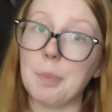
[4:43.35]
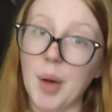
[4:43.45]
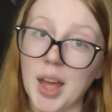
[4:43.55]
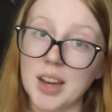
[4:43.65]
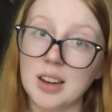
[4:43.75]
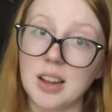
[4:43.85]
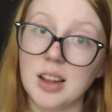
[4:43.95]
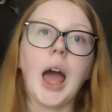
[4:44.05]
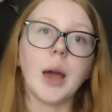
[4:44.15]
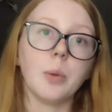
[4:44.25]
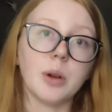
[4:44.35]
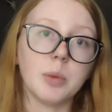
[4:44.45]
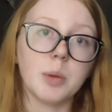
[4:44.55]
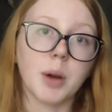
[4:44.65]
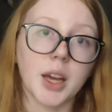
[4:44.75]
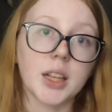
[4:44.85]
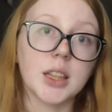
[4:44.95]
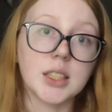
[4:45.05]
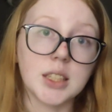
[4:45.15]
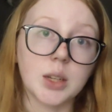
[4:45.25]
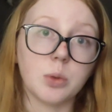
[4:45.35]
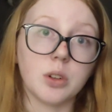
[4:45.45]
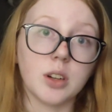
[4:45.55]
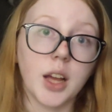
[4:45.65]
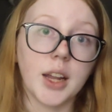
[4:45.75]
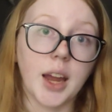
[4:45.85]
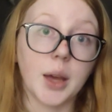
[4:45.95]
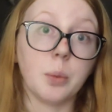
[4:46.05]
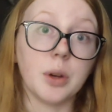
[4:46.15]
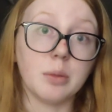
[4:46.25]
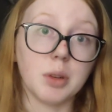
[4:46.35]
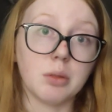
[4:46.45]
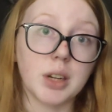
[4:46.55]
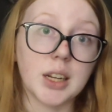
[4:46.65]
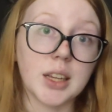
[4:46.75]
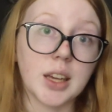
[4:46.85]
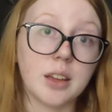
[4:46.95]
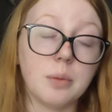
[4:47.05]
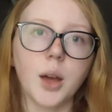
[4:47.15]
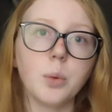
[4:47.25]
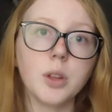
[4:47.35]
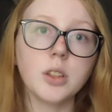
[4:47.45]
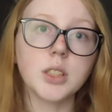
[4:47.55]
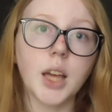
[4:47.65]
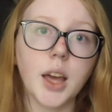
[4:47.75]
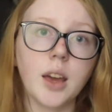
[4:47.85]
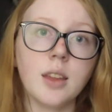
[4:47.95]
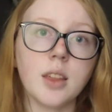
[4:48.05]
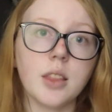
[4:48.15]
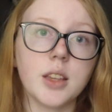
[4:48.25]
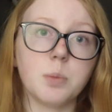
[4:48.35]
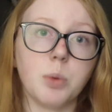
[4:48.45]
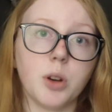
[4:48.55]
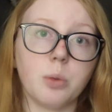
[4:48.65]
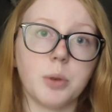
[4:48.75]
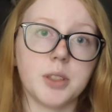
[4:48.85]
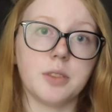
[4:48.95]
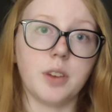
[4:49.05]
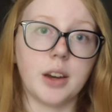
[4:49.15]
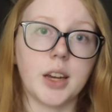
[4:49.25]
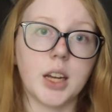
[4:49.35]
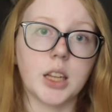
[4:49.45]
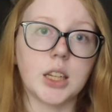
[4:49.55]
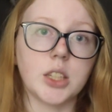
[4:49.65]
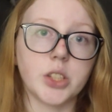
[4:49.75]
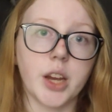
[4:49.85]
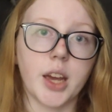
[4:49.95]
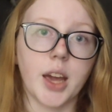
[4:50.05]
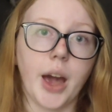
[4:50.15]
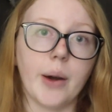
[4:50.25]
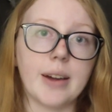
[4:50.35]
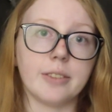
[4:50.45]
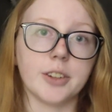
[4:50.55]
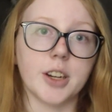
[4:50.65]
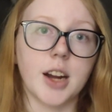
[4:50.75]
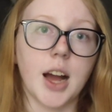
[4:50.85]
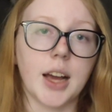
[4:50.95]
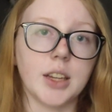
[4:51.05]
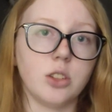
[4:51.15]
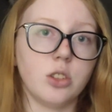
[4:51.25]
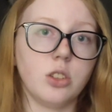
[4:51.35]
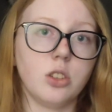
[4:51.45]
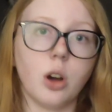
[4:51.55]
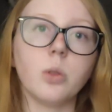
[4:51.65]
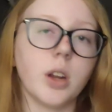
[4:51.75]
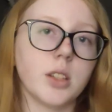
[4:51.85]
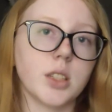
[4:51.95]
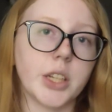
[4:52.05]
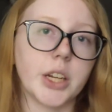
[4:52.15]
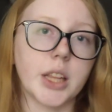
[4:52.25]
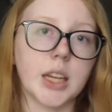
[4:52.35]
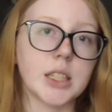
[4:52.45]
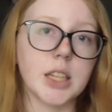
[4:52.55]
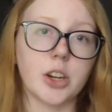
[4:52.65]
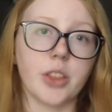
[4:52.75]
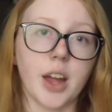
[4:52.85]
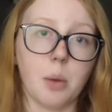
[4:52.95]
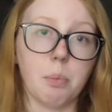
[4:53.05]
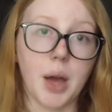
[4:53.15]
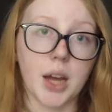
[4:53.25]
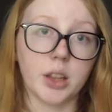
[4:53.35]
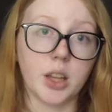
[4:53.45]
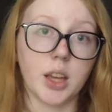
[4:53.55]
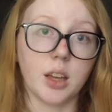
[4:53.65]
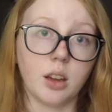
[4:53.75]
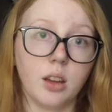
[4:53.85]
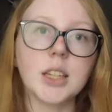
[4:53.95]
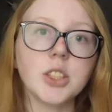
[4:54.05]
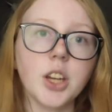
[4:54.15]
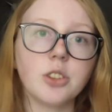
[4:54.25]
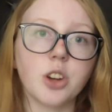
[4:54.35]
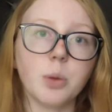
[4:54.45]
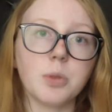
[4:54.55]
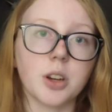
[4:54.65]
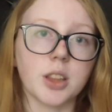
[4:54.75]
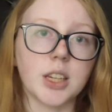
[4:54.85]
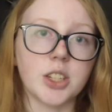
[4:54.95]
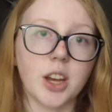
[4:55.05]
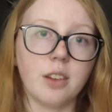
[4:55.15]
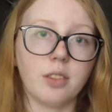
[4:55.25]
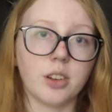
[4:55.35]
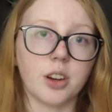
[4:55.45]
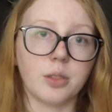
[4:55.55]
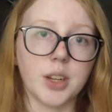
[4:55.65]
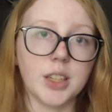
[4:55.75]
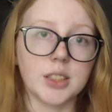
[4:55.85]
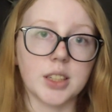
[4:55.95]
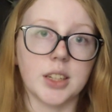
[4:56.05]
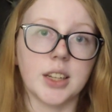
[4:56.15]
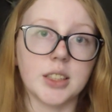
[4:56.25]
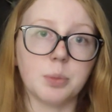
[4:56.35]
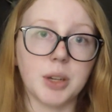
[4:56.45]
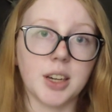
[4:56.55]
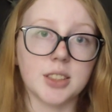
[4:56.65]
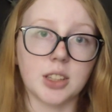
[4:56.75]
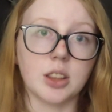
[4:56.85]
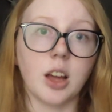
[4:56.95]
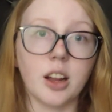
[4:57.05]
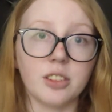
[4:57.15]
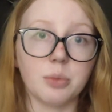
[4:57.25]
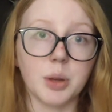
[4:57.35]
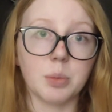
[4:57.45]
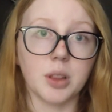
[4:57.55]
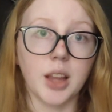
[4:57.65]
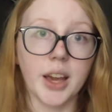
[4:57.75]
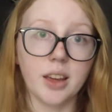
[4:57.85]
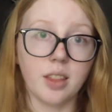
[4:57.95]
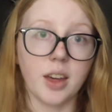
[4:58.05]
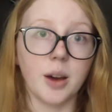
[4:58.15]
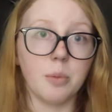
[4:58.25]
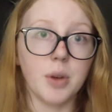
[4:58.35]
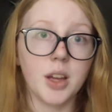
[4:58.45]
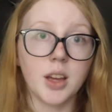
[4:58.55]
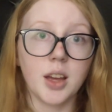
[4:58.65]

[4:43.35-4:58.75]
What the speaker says: but I will be buying the sequel and I will be reading it. I will say that this book was very cliche, however, I don't necessarily consider that a bad thing. Cliche tropes are cliche for a reason. It's because a lot of people like them,